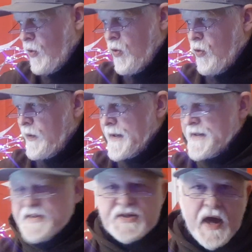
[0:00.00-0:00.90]
who
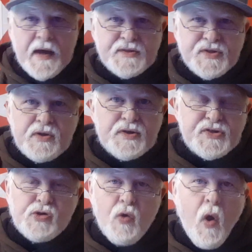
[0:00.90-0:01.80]
is as a
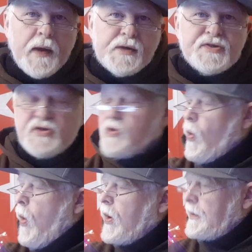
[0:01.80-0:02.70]
destroying
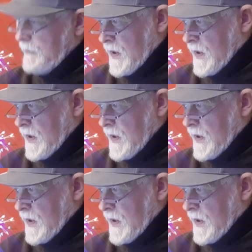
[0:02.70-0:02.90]
storm.